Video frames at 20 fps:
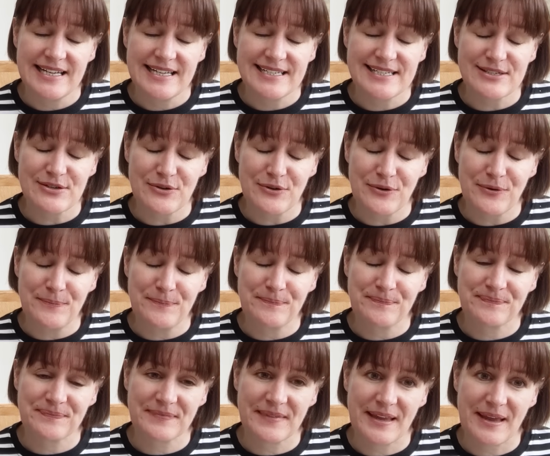So
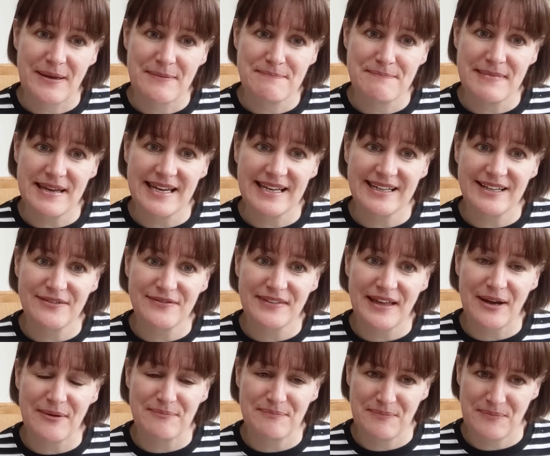make of
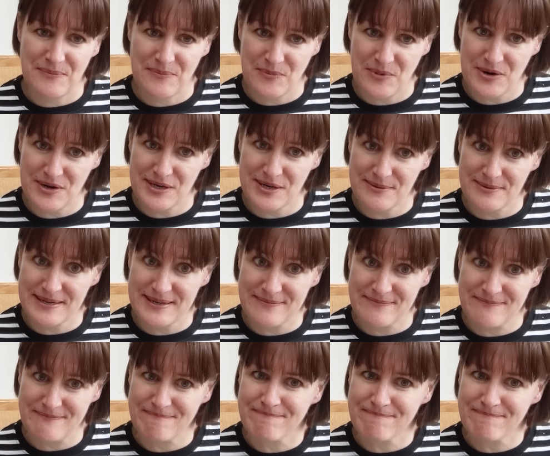that what you will.